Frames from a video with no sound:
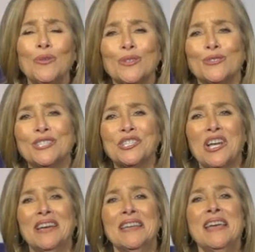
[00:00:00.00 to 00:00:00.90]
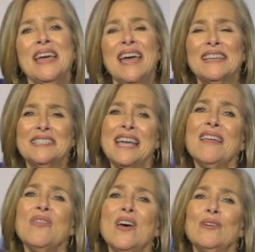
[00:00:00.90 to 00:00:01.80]
who will earn a shot at
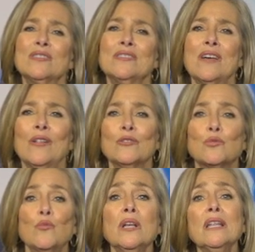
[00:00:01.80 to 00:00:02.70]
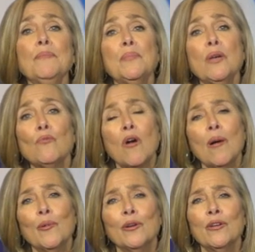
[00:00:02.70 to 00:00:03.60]
$10,000. Will it be
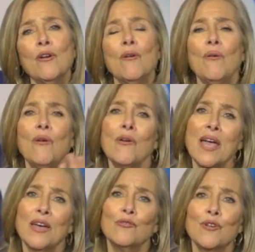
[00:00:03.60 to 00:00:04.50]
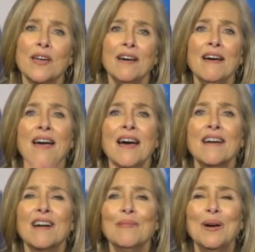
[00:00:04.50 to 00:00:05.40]
Robert or Andrea?
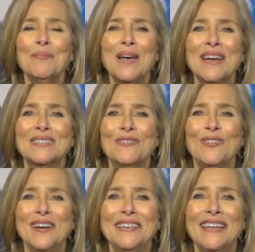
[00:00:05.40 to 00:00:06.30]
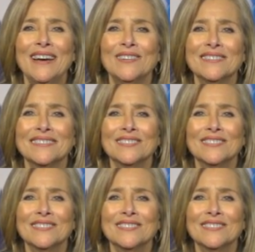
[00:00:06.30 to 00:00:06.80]
Come on back to find out.